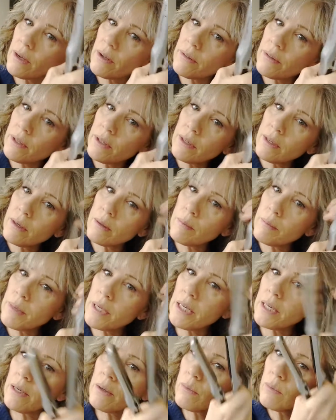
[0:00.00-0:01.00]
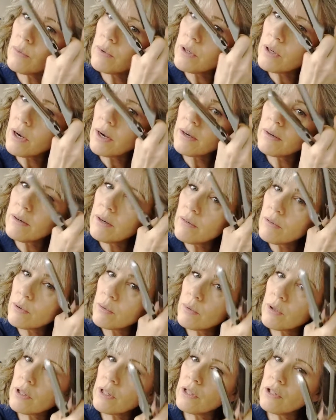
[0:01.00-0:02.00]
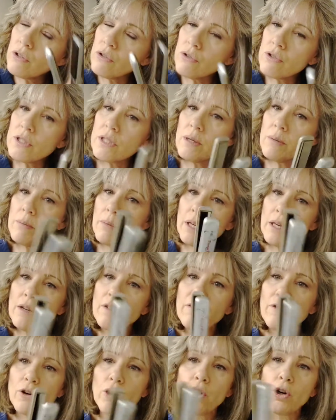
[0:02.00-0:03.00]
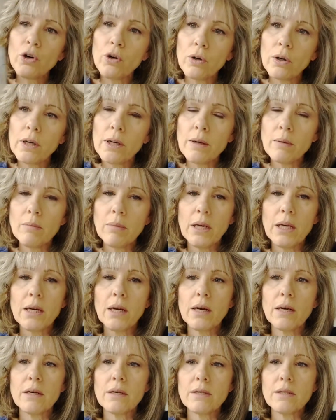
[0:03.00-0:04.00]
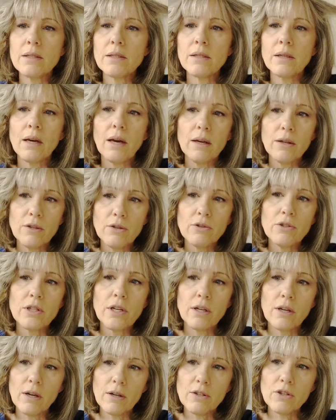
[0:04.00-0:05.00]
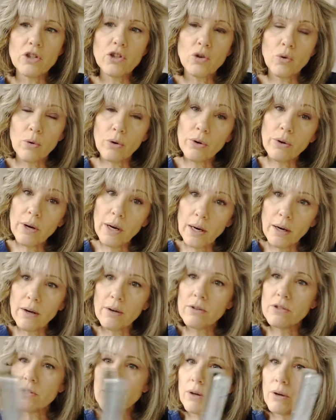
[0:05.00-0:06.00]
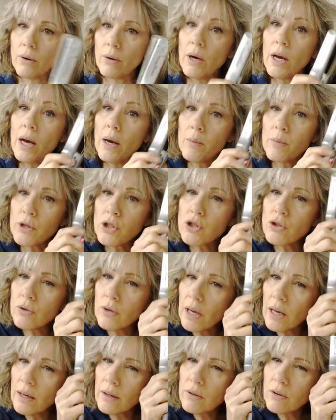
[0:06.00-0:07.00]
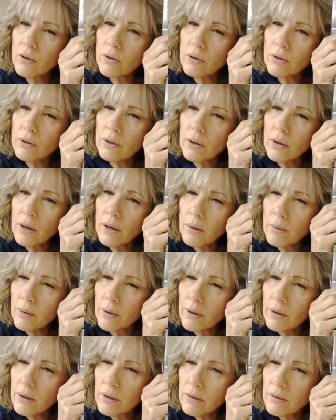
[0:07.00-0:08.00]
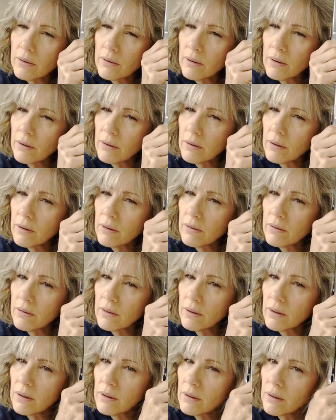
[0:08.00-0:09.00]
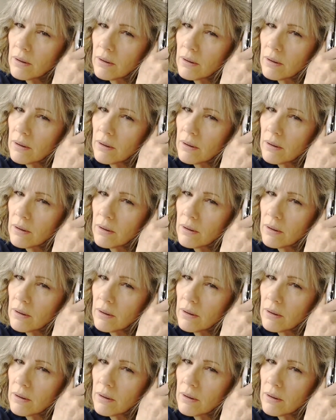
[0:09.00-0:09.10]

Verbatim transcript: on the little mini. I never really used the mini for curling because I used it on shorter hair. So, but you can curl your hair with it. So let's see.